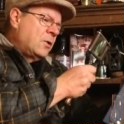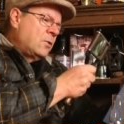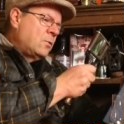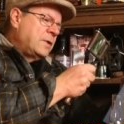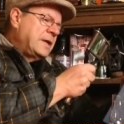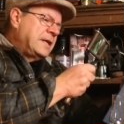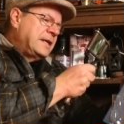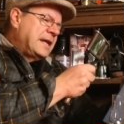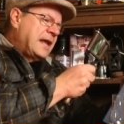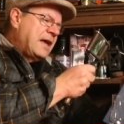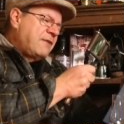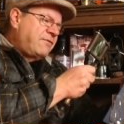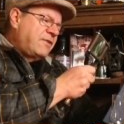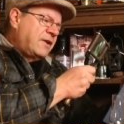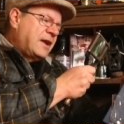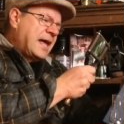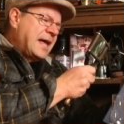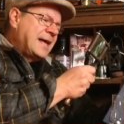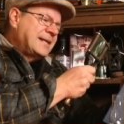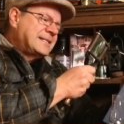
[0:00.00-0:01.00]
We never
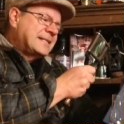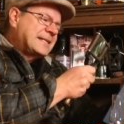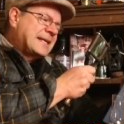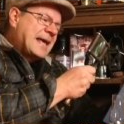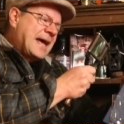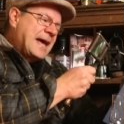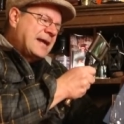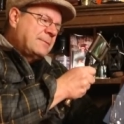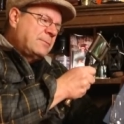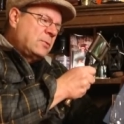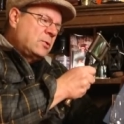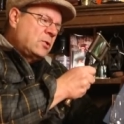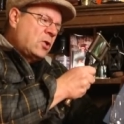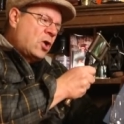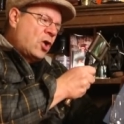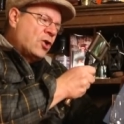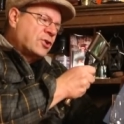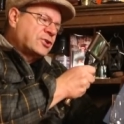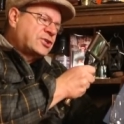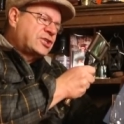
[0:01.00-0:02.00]
add
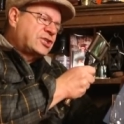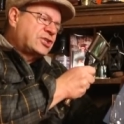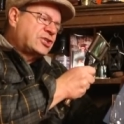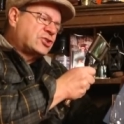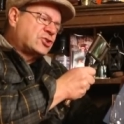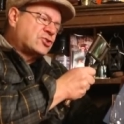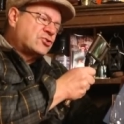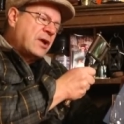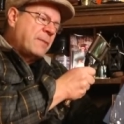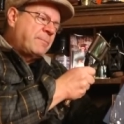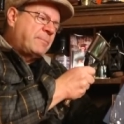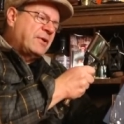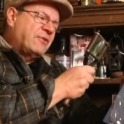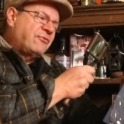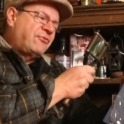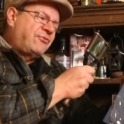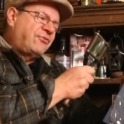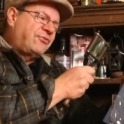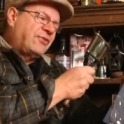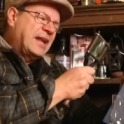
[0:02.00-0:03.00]
caramel or
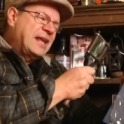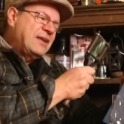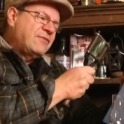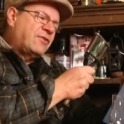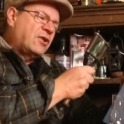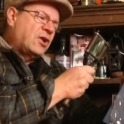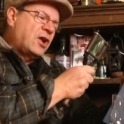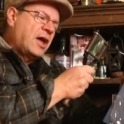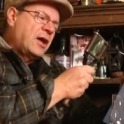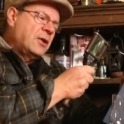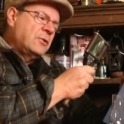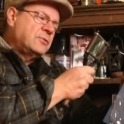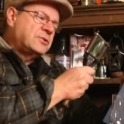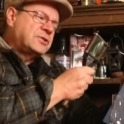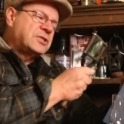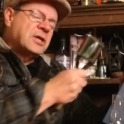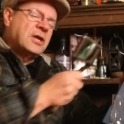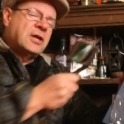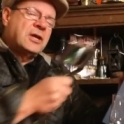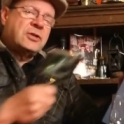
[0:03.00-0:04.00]
strip flavour
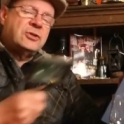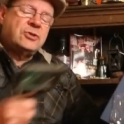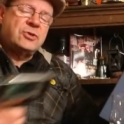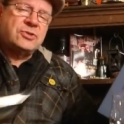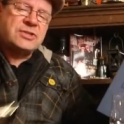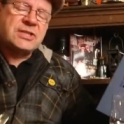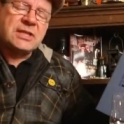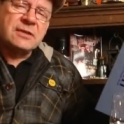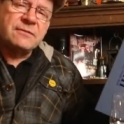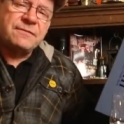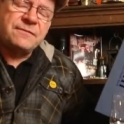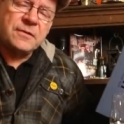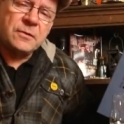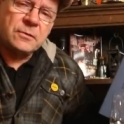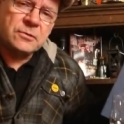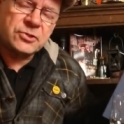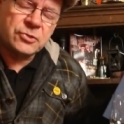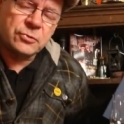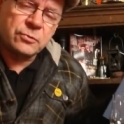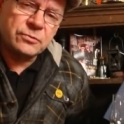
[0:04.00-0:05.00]
out using
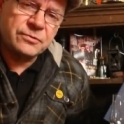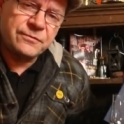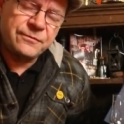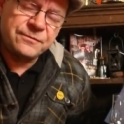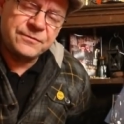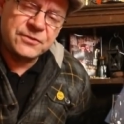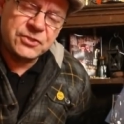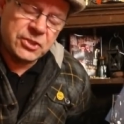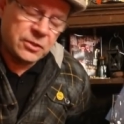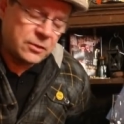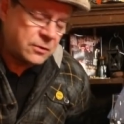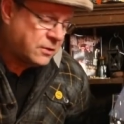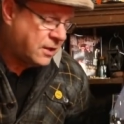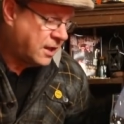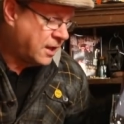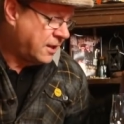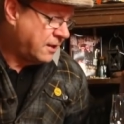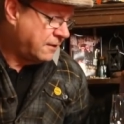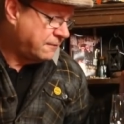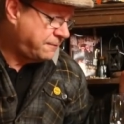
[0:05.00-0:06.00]
filter,
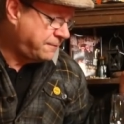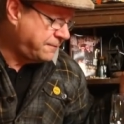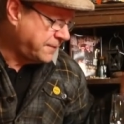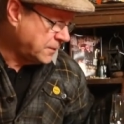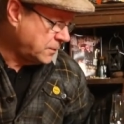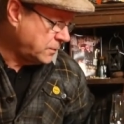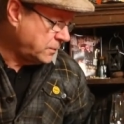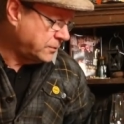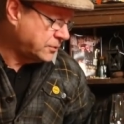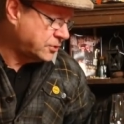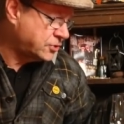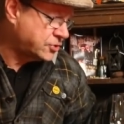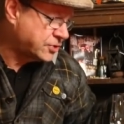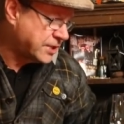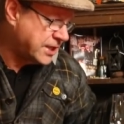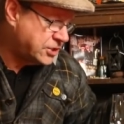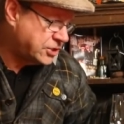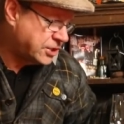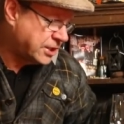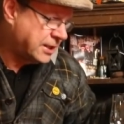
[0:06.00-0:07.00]
chill
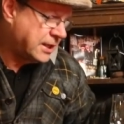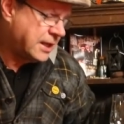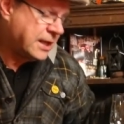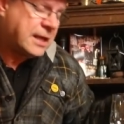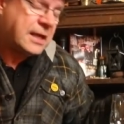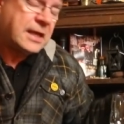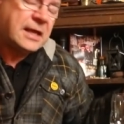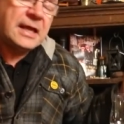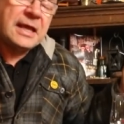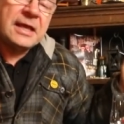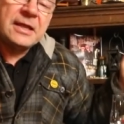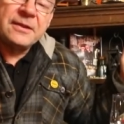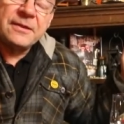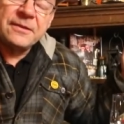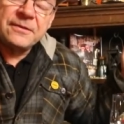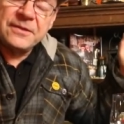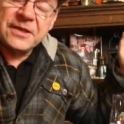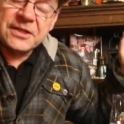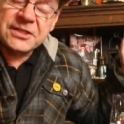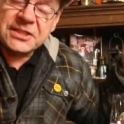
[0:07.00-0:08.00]
filtration.
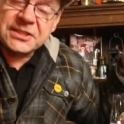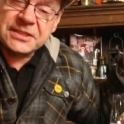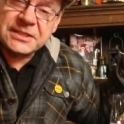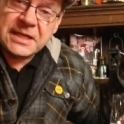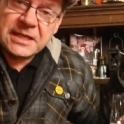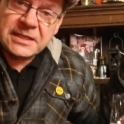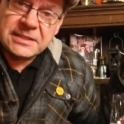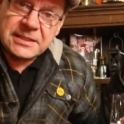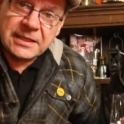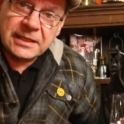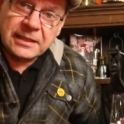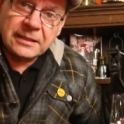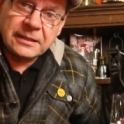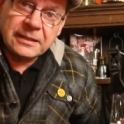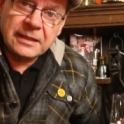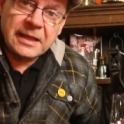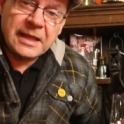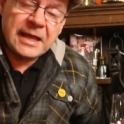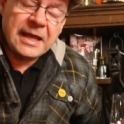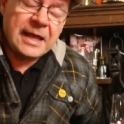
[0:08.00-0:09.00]
They're
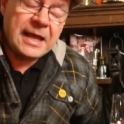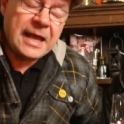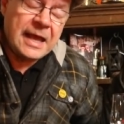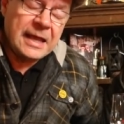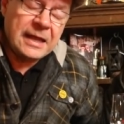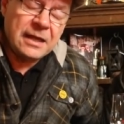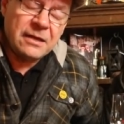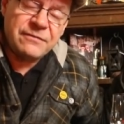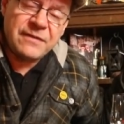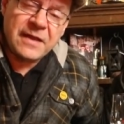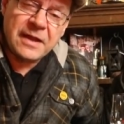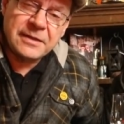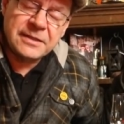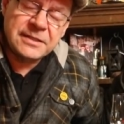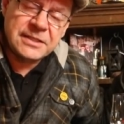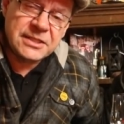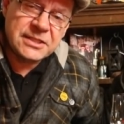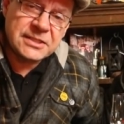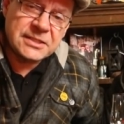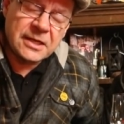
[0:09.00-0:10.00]
stating at Isle of
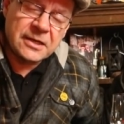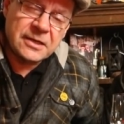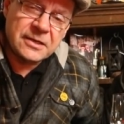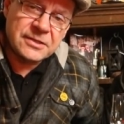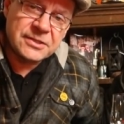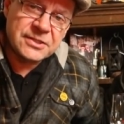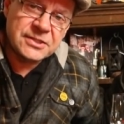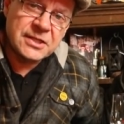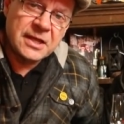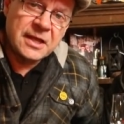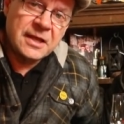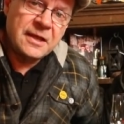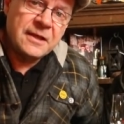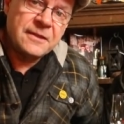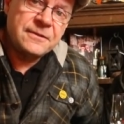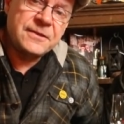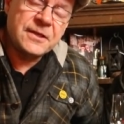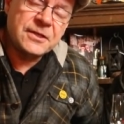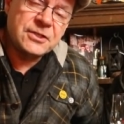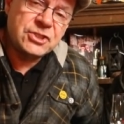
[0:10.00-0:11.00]
Arran Distillers
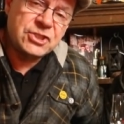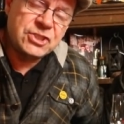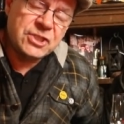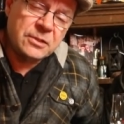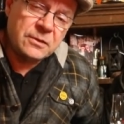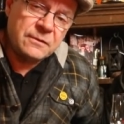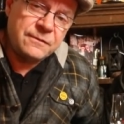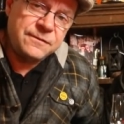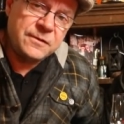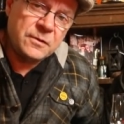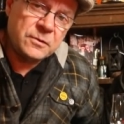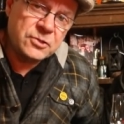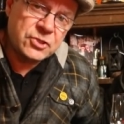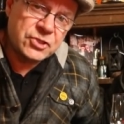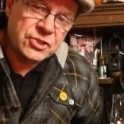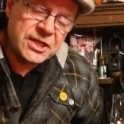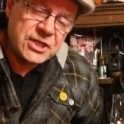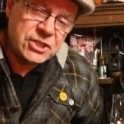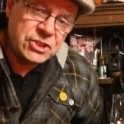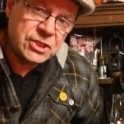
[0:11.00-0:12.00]
that chill
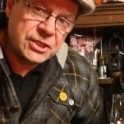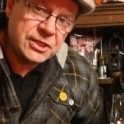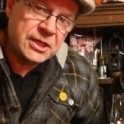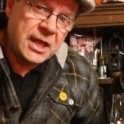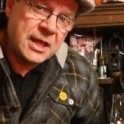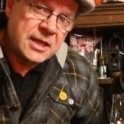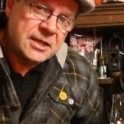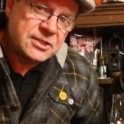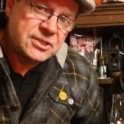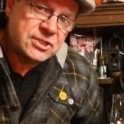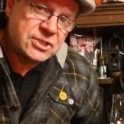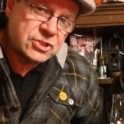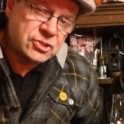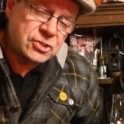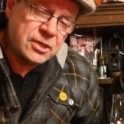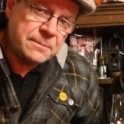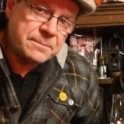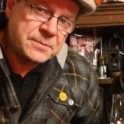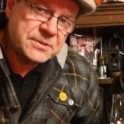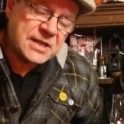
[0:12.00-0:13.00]
filtration
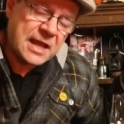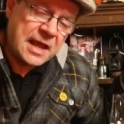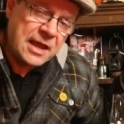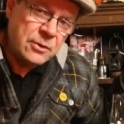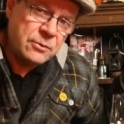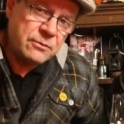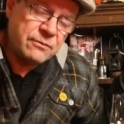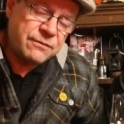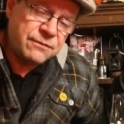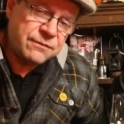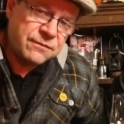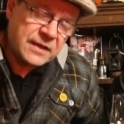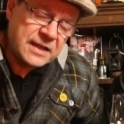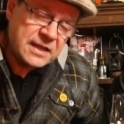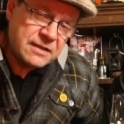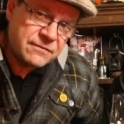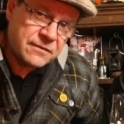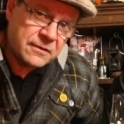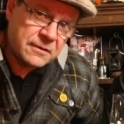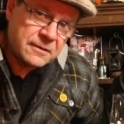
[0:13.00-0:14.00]
strips out
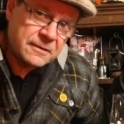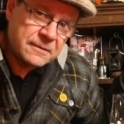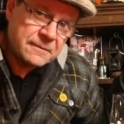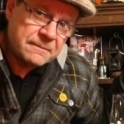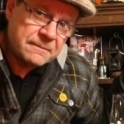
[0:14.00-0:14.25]
flavour.